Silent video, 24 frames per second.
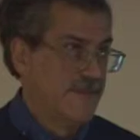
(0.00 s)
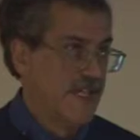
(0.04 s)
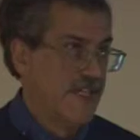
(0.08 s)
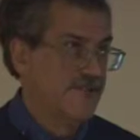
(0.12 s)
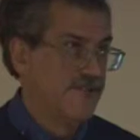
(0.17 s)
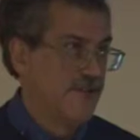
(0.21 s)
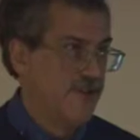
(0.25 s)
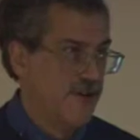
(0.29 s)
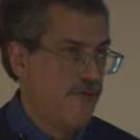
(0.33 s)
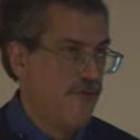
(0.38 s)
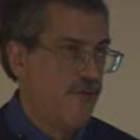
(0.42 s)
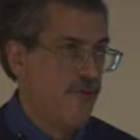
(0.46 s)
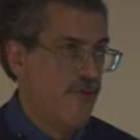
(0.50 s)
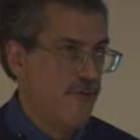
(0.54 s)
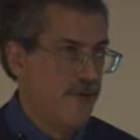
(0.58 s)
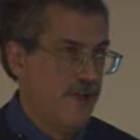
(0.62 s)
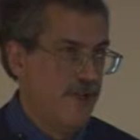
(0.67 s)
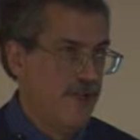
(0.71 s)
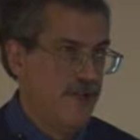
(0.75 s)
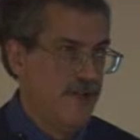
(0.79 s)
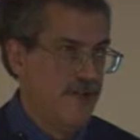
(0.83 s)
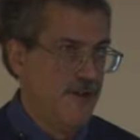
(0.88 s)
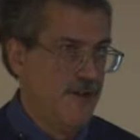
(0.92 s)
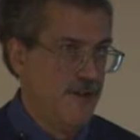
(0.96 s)
That's all we're
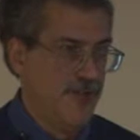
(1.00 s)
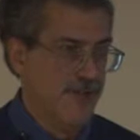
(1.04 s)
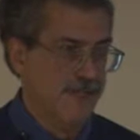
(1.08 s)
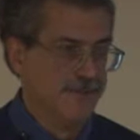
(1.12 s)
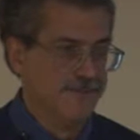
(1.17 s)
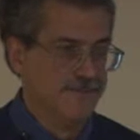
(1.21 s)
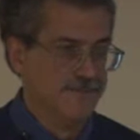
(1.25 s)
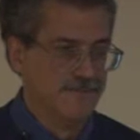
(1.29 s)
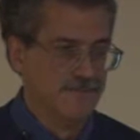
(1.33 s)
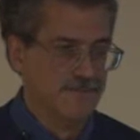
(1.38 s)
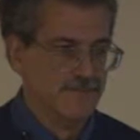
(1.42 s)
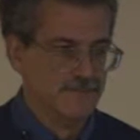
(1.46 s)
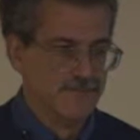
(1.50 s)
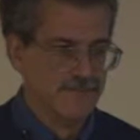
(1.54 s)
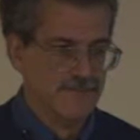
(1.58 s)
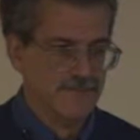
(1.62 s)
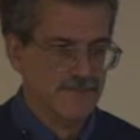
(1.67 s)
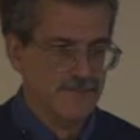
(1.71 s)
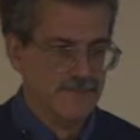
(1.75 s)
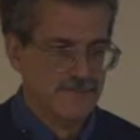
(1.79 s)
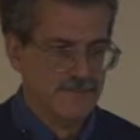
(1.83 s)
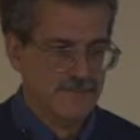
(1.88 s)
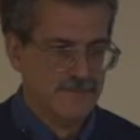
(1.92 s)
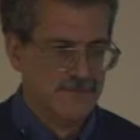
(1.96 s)
really doing.
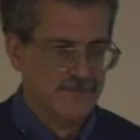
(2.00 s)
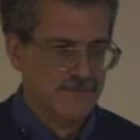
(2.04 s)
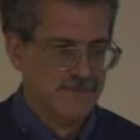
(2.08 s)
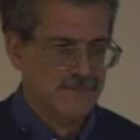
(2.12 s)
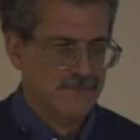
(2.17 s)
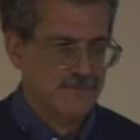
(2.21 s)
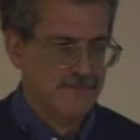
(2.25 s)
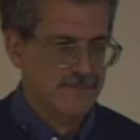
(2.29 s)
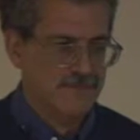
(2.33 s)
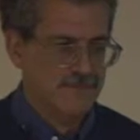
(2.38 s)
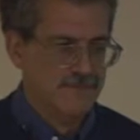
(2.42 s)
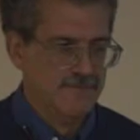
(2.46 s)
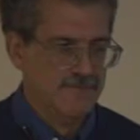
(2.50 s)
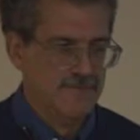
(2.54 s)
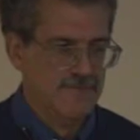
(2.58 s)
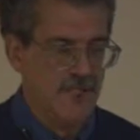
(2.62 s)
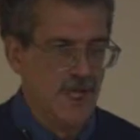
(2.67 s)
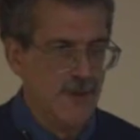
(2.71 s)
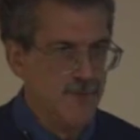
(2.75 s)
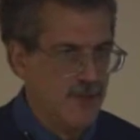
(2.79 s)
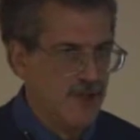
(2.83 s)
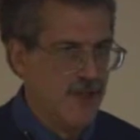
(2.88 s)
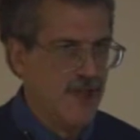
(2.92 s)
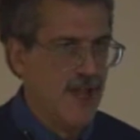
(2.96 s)

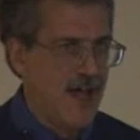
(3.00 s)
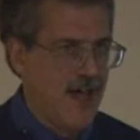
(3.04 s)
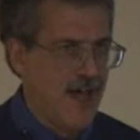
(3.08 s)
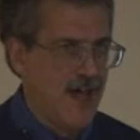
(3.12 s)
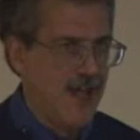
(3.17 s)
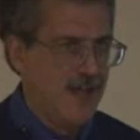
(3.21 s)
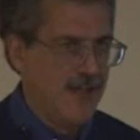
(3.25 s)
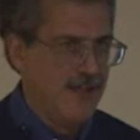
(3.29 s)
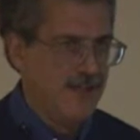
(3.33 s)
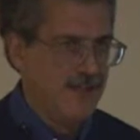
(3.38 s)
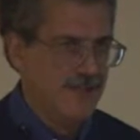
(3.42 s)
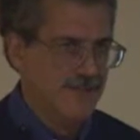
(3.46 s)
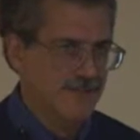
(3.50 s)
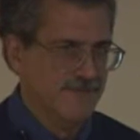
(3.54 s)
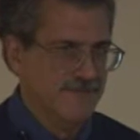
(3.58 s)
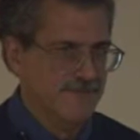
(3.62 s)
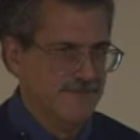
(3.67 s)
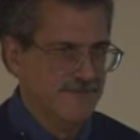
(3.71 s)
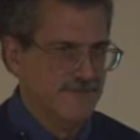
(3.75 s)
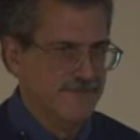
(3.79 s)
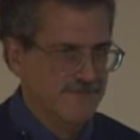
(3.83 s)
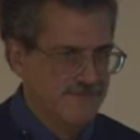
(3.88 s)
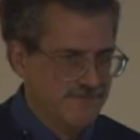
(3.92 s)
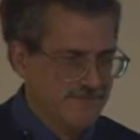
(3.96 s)
Double lined and
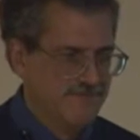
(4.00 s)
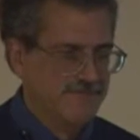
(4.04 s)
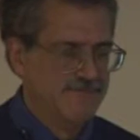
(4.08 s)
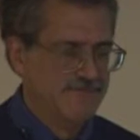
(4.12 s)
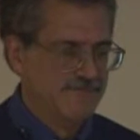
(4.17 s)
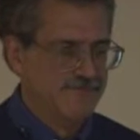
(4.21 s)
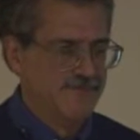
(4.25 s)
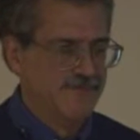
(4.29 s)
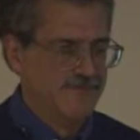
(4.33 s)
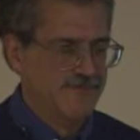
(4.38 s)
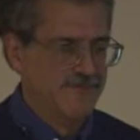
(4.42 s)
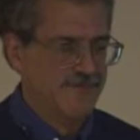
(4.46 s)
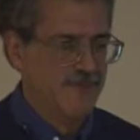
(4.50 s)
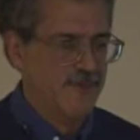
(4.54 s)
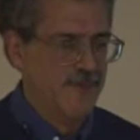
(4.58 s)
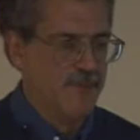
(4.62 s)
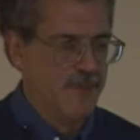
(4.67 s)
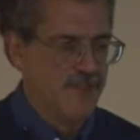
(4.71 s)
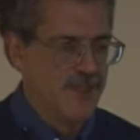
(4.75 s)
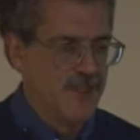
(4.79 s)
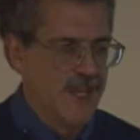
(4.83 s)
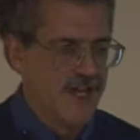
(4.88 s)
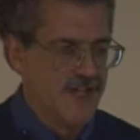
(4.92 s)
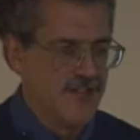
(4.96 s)
for
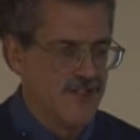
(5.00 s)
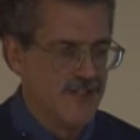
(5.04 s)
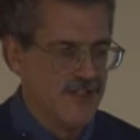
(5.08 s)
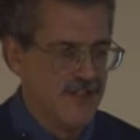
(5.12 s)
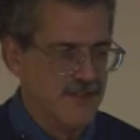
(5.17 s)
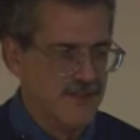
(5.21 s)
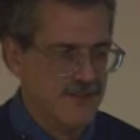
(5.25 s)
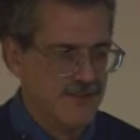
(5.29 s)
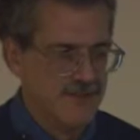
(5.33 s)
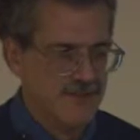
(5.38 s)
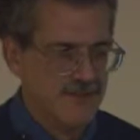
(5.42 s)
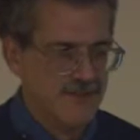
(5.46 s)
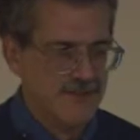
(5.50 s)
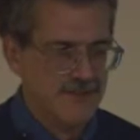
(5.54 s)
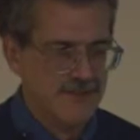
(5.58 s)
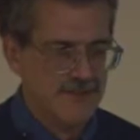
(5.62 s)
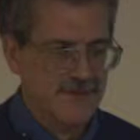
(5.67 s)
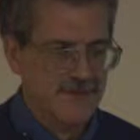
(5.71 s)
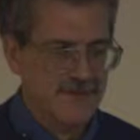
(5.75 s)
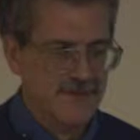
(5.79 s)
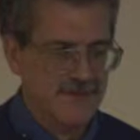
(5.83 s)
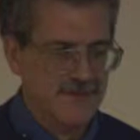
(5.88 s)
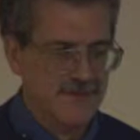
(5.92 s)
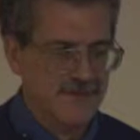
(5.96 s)
protection,
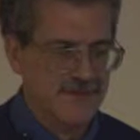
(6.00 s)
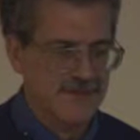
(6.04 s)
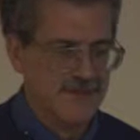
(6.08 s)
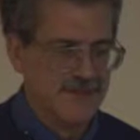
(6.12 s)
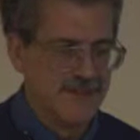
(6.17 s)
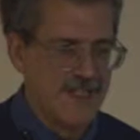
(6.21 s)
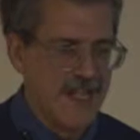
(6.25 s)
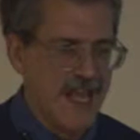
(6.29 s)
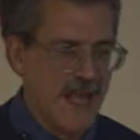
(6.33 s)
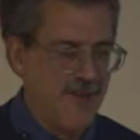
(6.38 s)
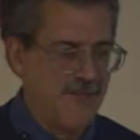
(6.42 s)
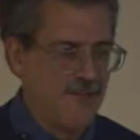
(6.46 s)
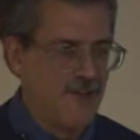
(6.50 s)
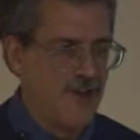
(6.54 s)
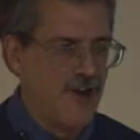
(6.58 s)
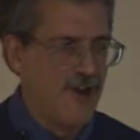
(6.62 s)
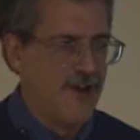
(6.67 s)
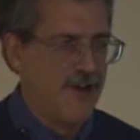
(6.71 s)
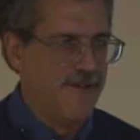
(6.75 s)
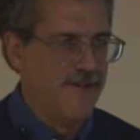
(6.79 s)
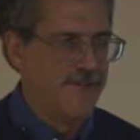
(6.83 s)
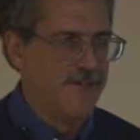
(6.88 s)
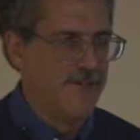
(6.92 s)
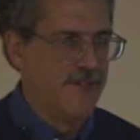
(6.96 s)
capped
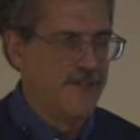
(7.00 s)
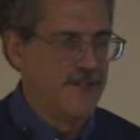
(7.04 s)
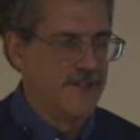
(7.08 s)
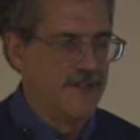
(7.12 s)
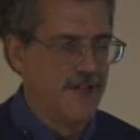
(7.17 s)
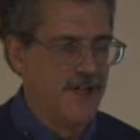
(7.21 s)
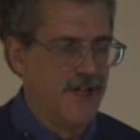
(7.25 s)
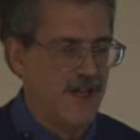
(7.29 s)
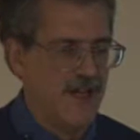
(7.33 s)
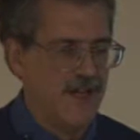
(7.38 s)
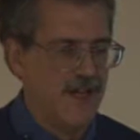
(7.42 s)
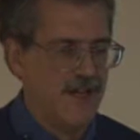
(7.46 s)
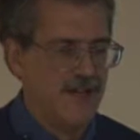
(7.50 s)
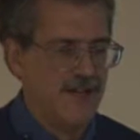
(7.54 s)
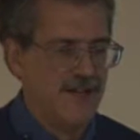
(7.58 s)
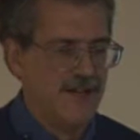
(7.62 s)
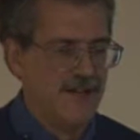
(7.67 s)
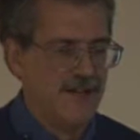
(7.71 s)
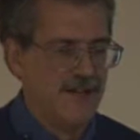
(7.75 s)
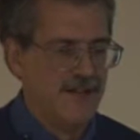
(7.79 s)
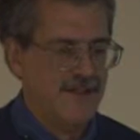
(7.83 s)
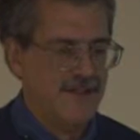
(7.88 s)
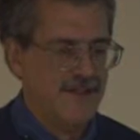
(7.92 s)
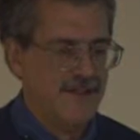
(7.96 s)
off, but
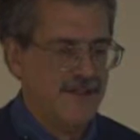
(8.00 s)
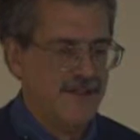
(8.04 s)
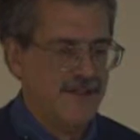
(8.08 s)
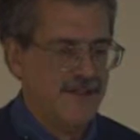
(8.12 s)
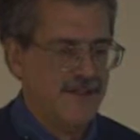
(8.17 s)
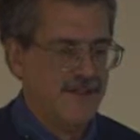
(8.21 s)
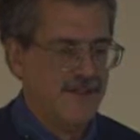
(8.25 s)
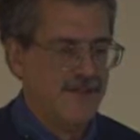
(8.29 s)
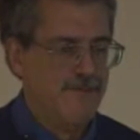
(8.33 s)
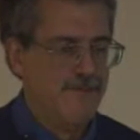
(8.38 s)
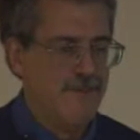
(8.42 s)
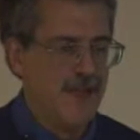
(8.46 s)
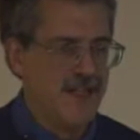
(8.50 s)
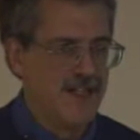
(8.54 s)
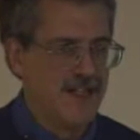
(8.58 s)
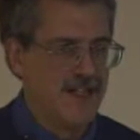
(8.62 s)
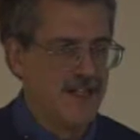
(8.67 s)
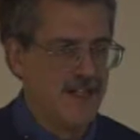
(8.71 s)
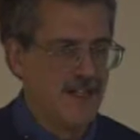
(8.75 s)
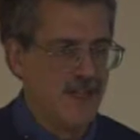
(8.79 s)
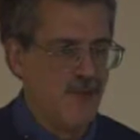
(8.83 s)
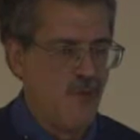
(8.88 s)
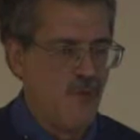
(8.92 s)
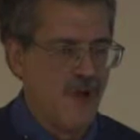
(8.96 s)

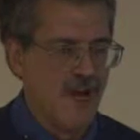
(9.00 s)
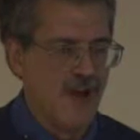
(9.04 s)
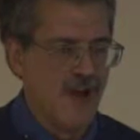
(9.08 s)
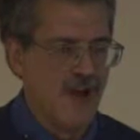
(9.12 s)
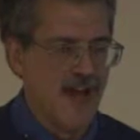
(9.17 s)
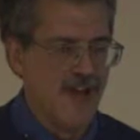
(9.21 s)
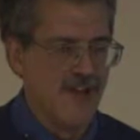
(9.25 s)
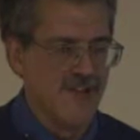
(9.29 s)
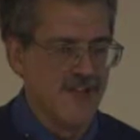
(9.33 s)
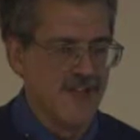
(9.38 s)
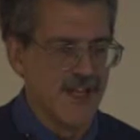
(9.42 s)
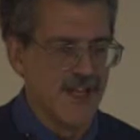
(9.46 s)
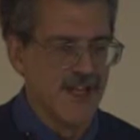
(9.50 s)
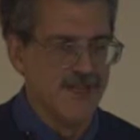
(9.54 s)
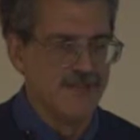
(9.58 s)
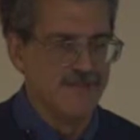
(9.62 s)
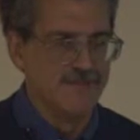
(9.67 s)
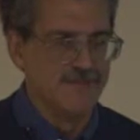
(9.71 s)
basically warehousing it.